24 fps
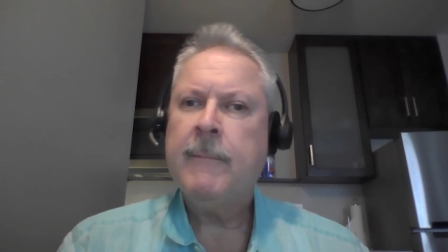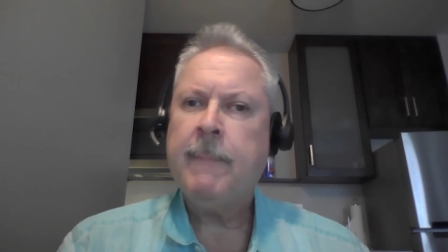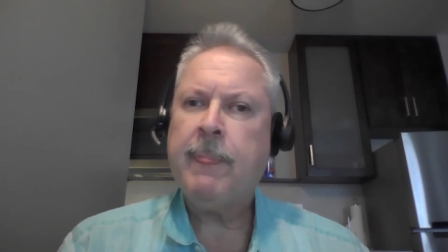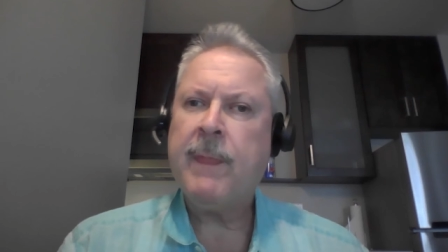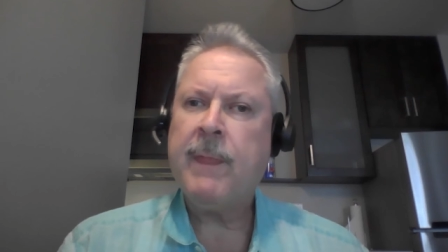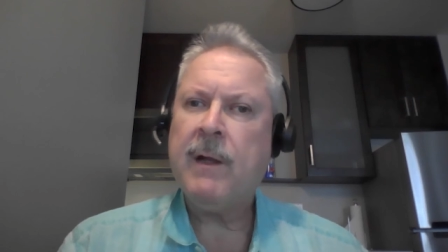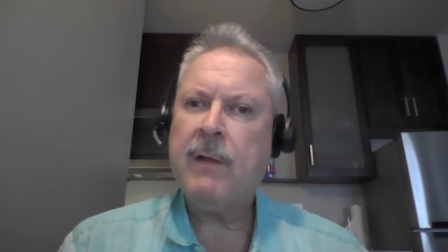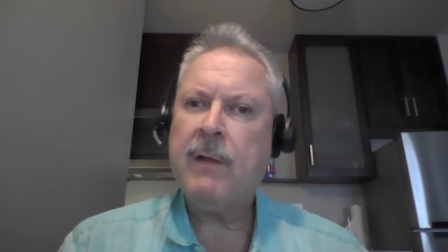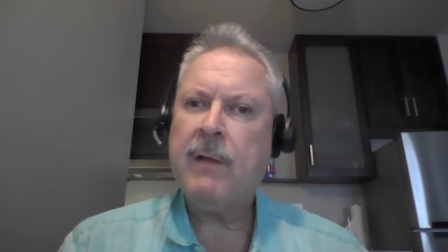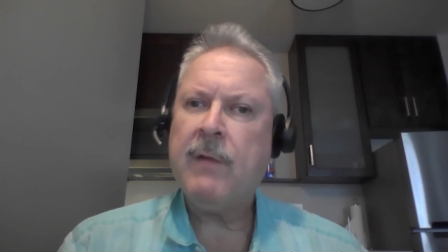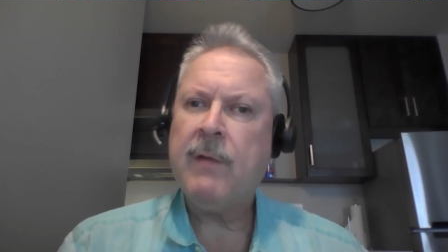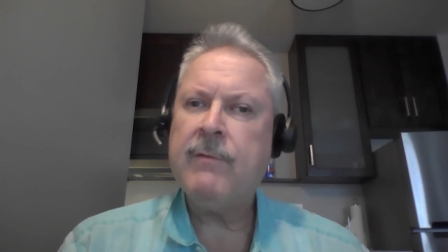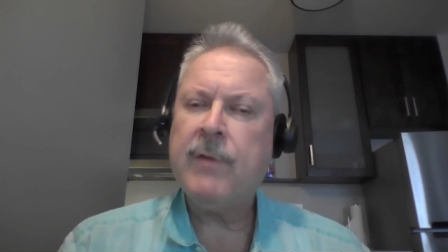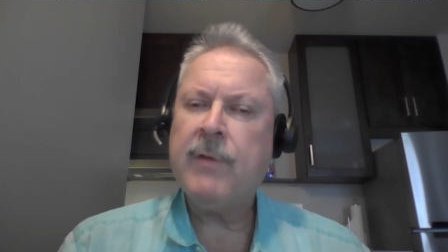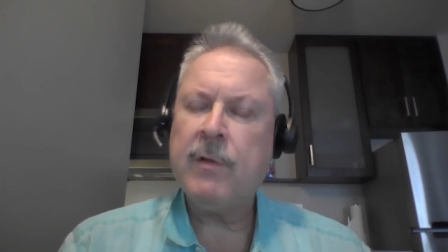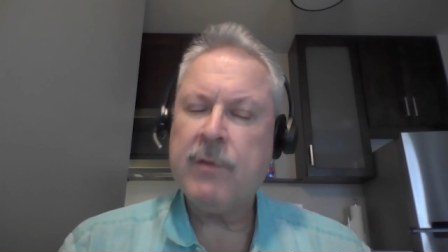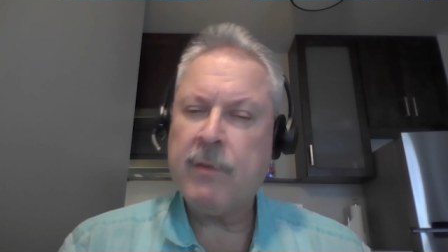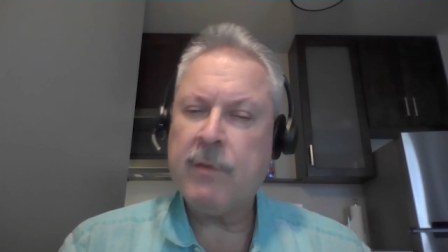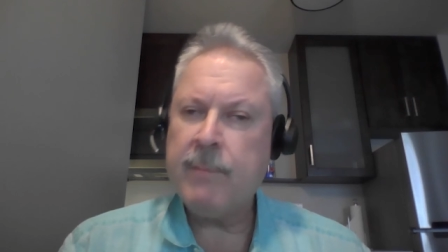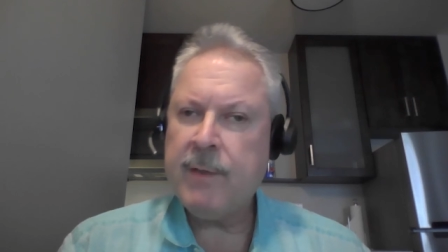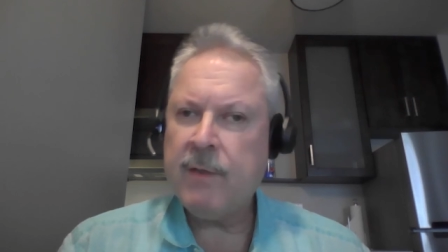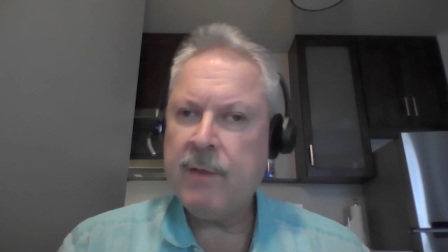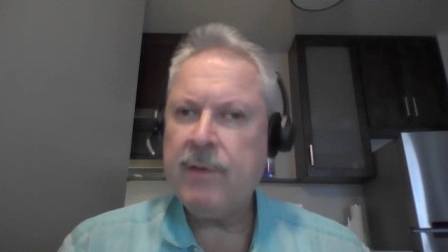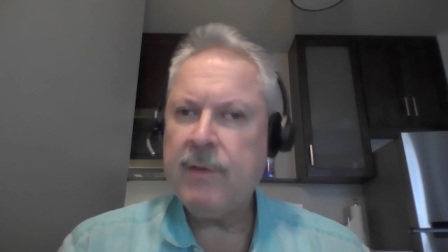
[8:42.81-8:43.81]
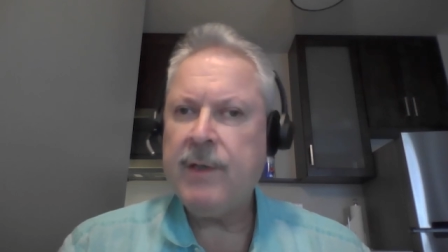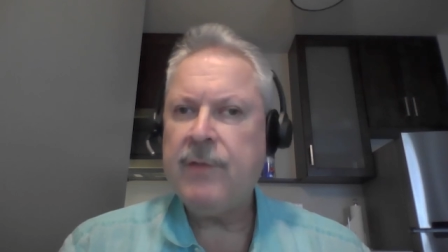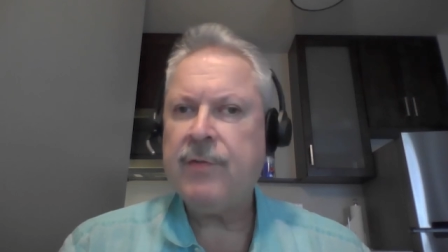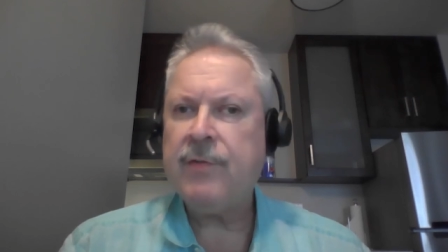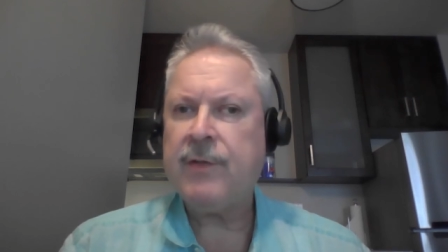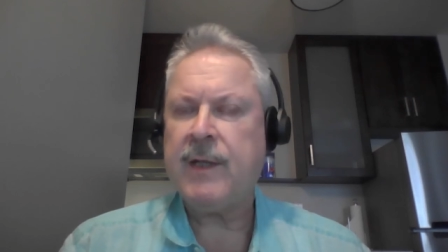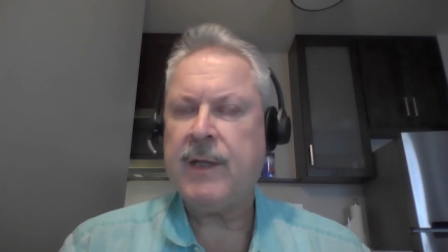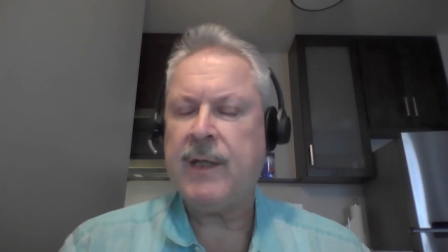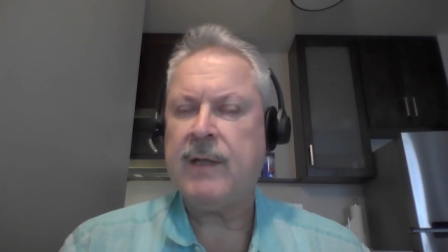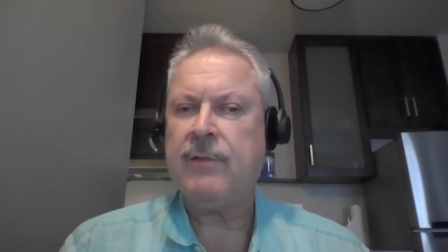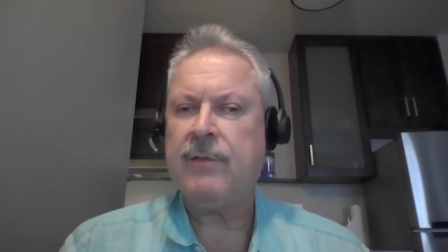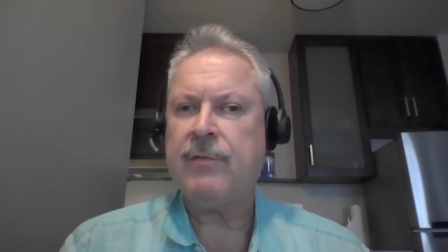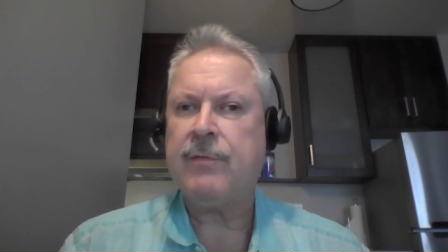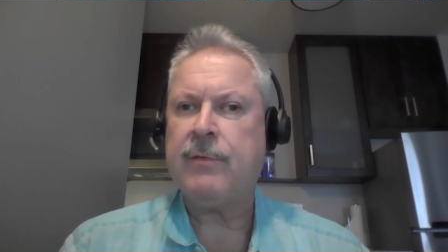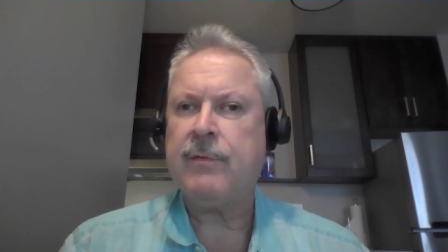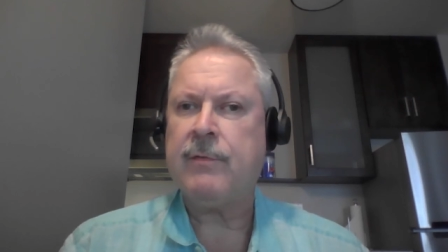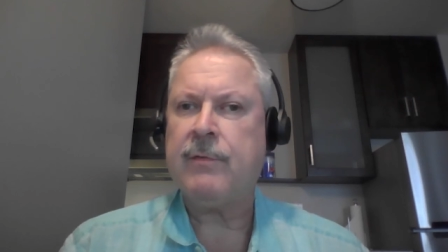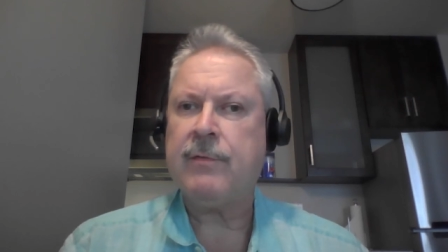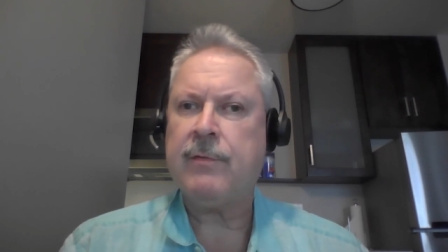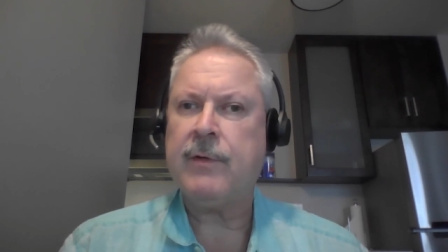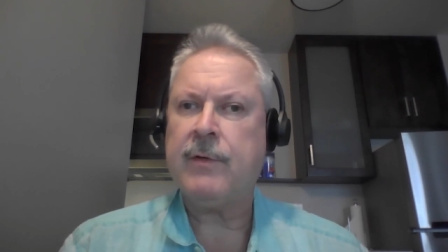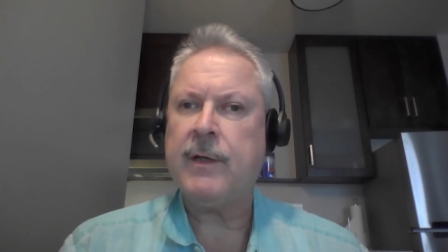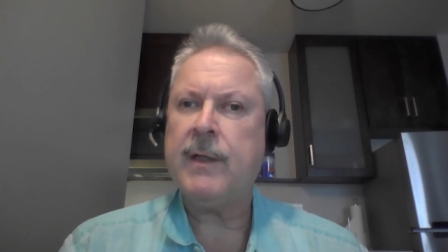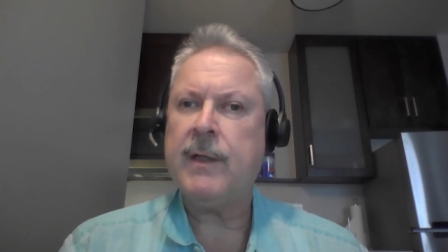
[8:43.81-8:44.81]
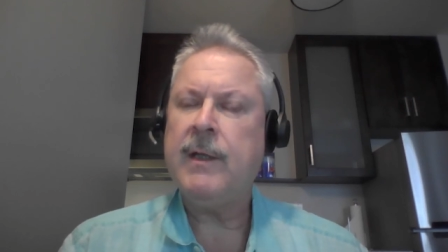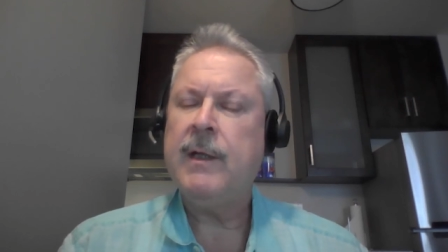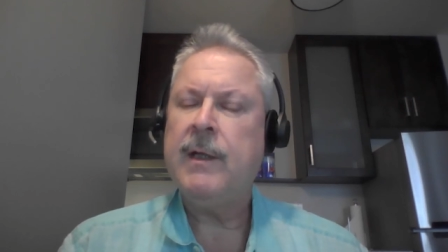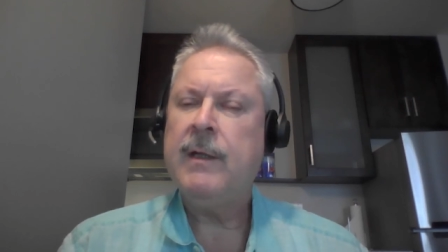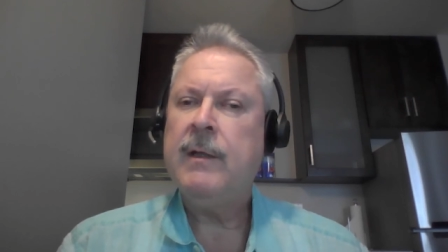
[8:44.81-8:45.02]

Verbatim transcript: They'll do vulnerability scans for free.